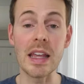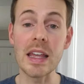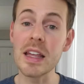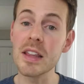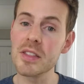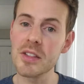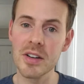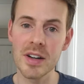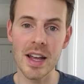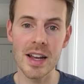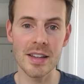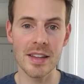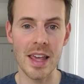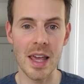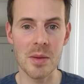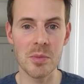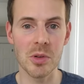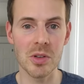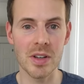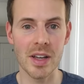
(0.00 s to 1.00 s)
Ethernet
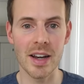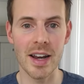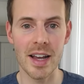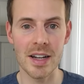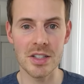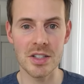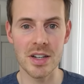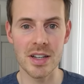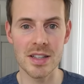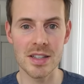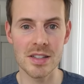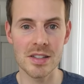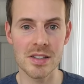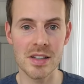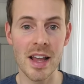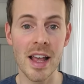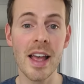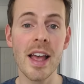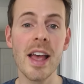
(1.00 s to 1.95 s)
cable connections,